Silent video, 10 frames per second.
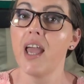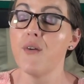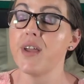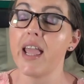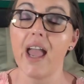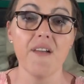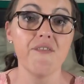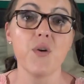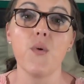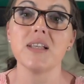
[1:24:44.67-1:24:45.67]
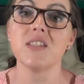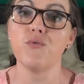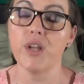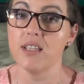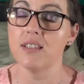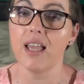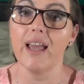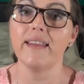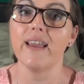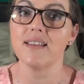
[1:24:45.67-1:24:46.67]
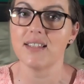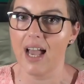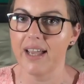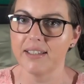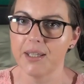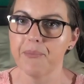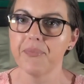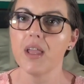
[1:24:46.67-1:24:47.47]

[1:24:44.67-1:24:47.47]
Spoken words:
carrying everyone's risk and anxiety.